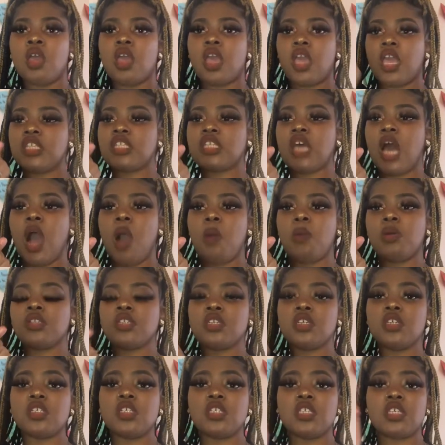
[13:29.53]
it's always
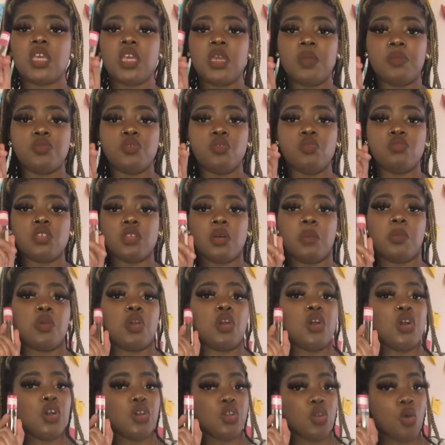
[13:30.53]
good to keep you some
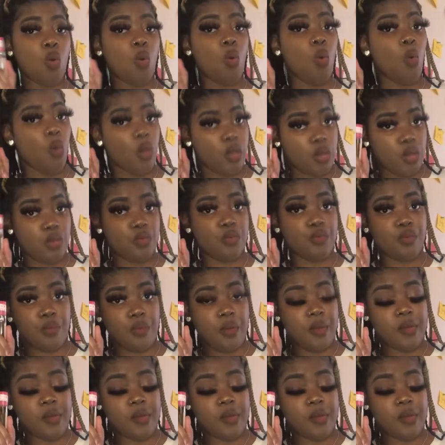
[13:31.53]
good oil.